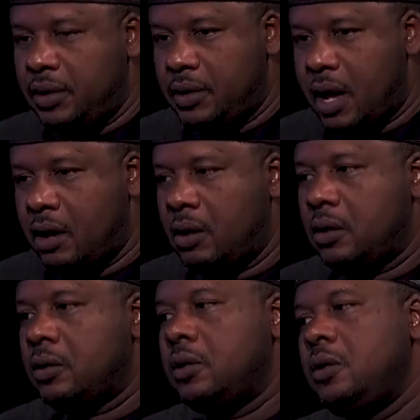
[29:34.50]

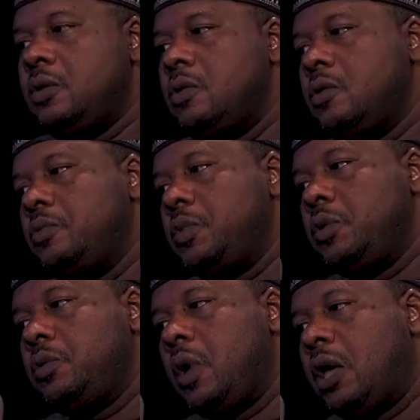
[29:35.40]
dialogue, you know,
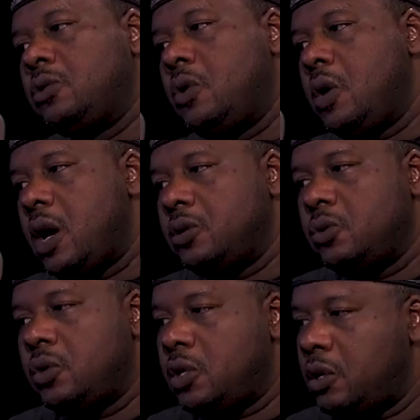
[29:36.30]
as long as
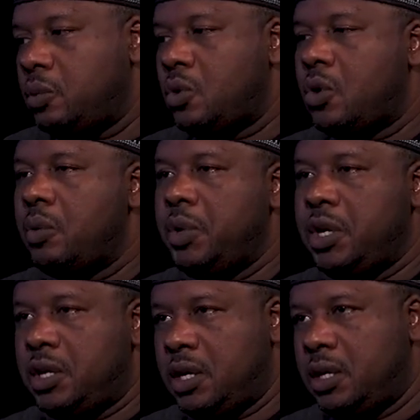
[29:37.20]
you keep
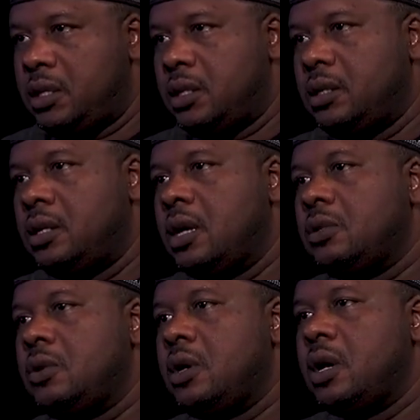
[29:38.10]
communicating,
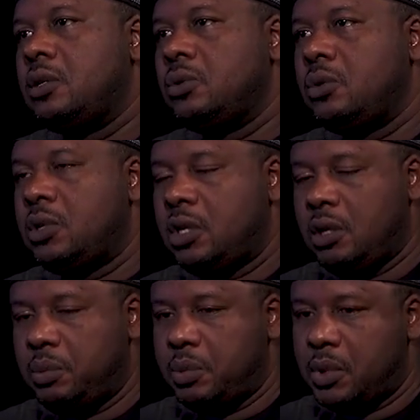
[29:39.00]
as long as you
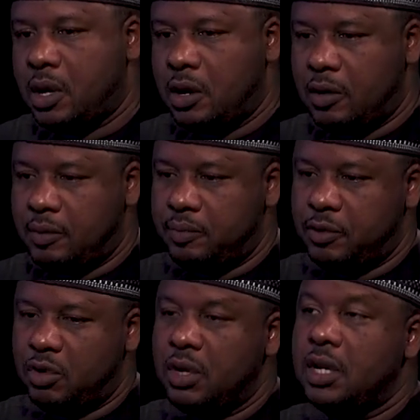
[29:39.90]
keep um,
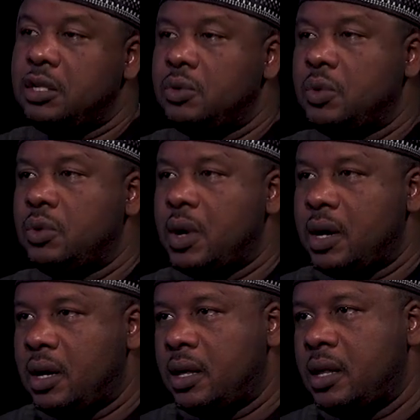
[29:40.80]
relating with
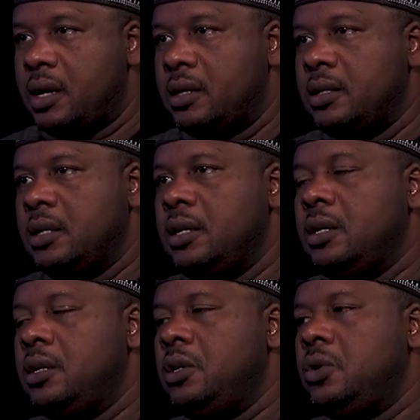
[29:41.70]
one another,
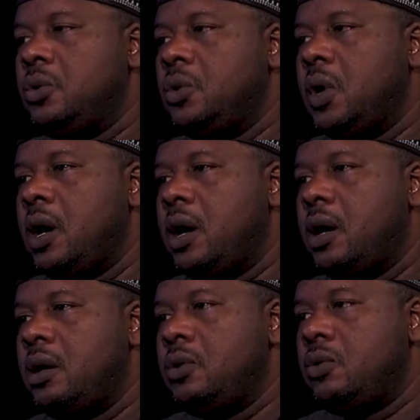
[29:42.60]
you know,
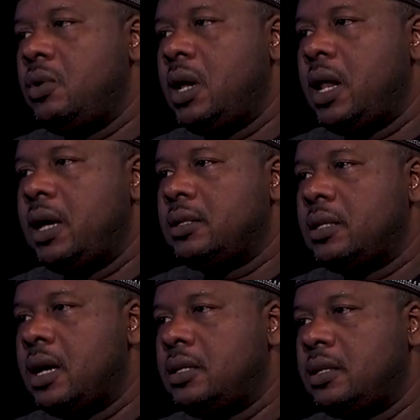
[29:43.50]
uh, you realize
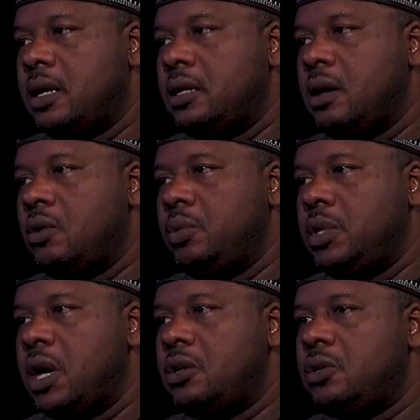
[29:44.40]
that uh, there will be
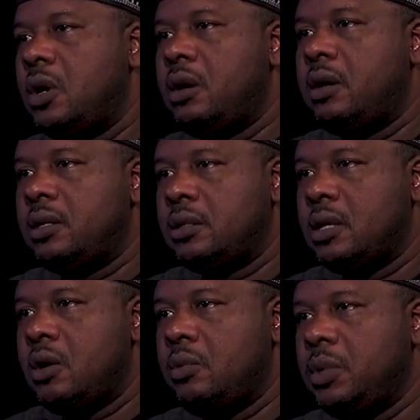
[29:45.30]
that tolerance,
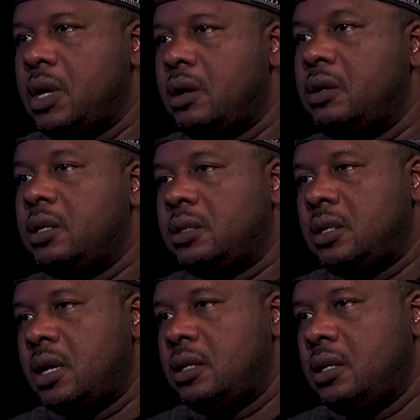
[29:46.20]
there will be that
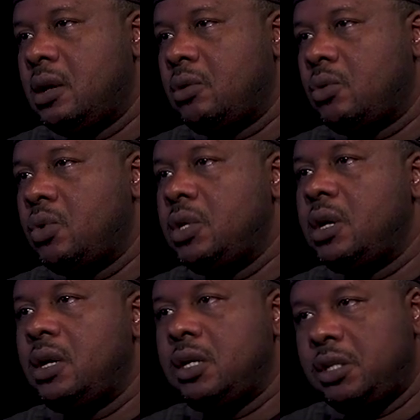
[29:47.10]
understanding and
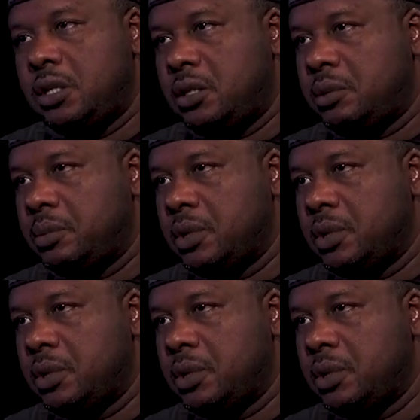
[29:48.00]
cordial relationship